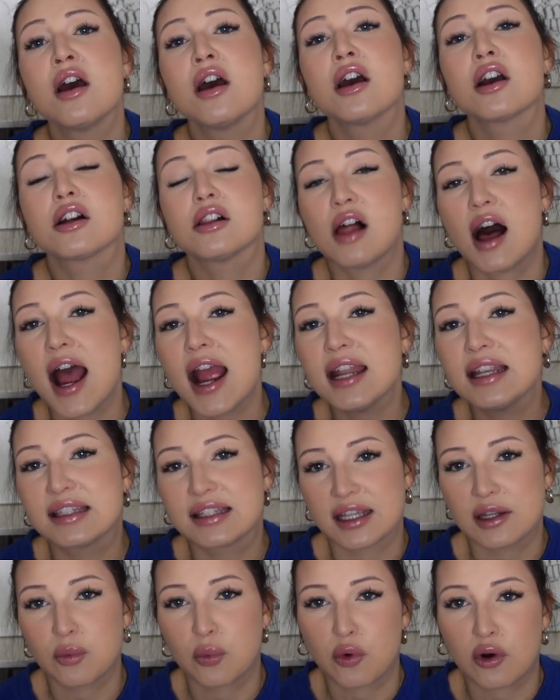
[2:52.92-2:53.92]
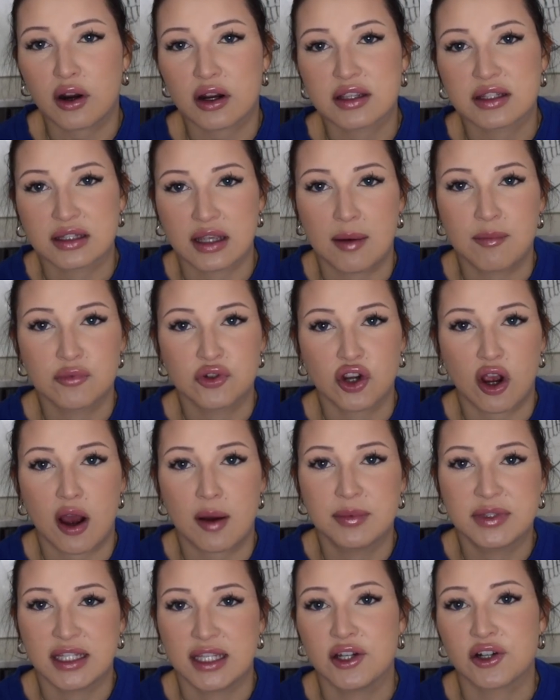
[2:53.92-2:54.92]
Clyde did work some
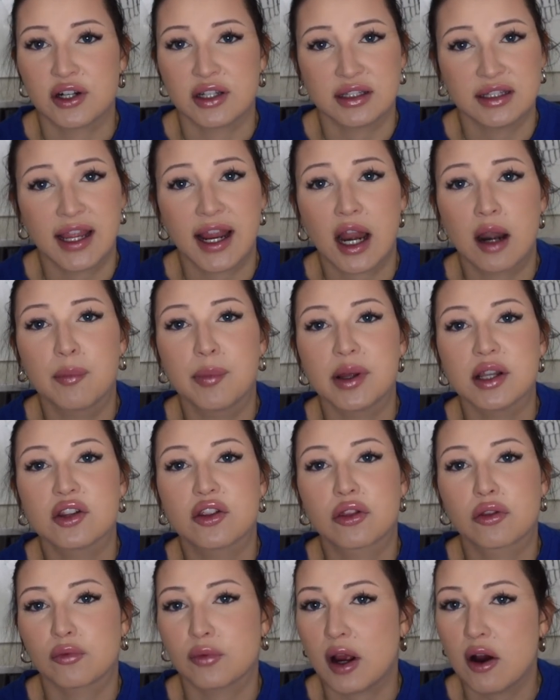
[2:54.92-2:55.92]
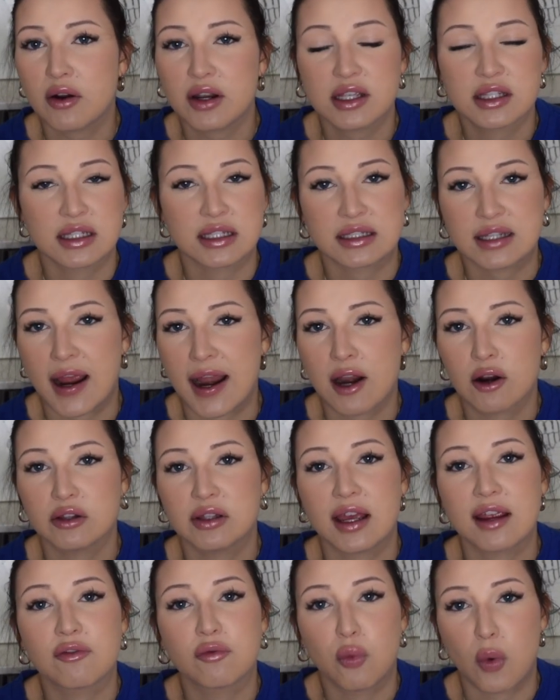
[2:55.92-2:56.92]
jobs here and there, but throughout his entire
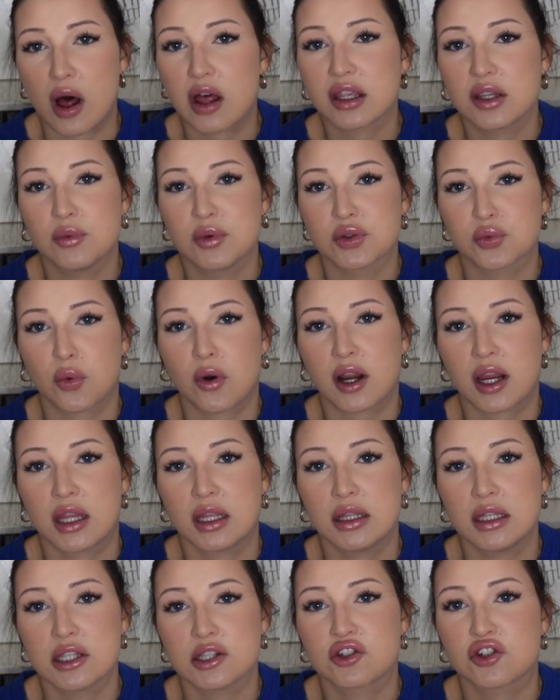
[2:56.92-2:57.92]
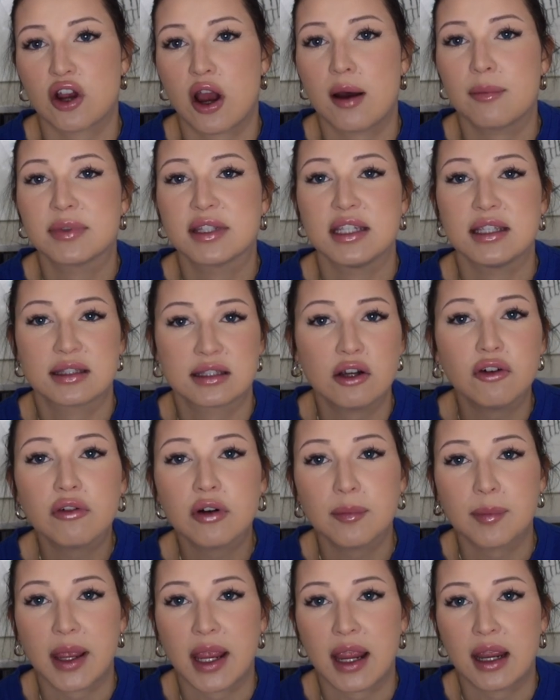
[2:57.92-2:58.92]
life while he was working these jobs, he still
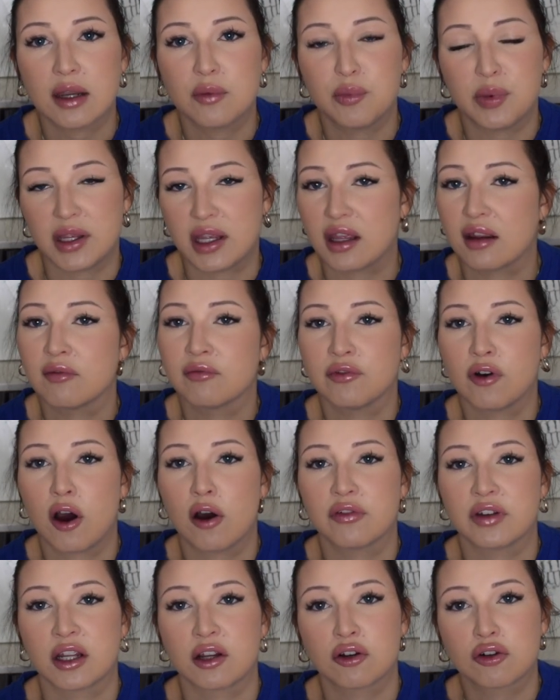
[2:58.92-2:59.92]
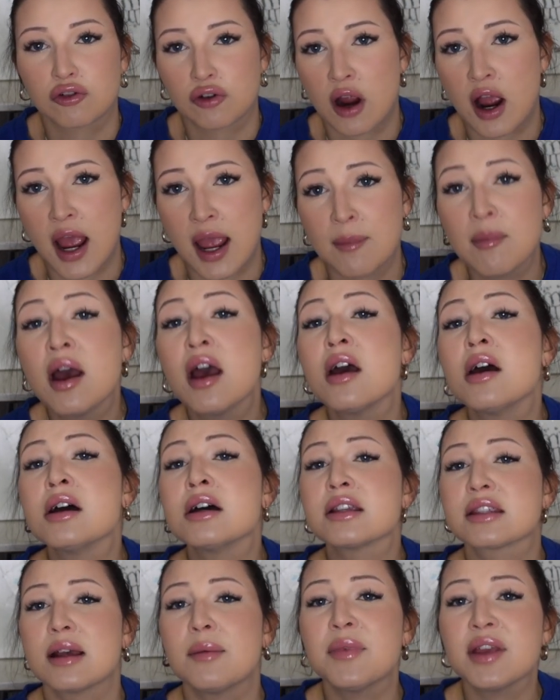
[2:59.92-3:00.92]
remained being involved in crime.
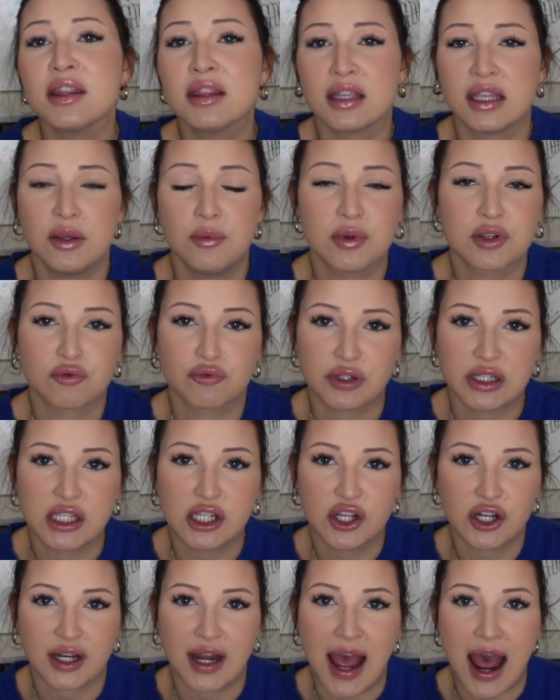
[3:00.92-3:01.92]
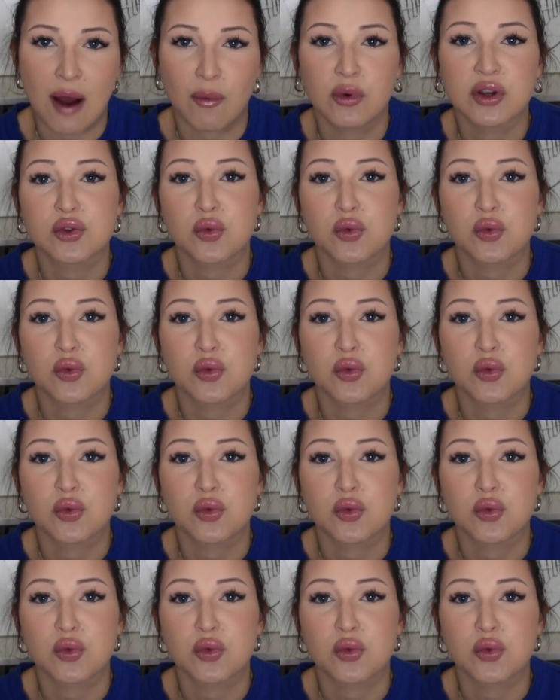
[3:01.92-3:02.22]
Something that he was really good at was